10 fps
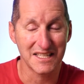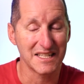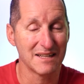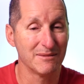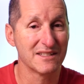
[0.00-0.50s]
that
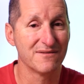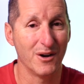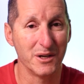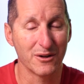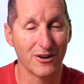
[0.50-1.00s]
someone's
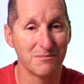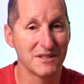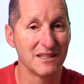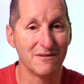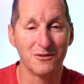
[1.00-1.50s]
phoning you up
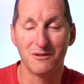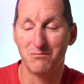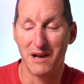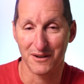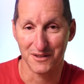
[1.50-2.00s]
to give you a
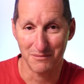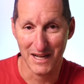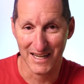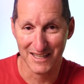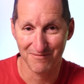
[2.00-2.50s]
pat on the
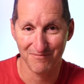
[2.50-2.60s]
back.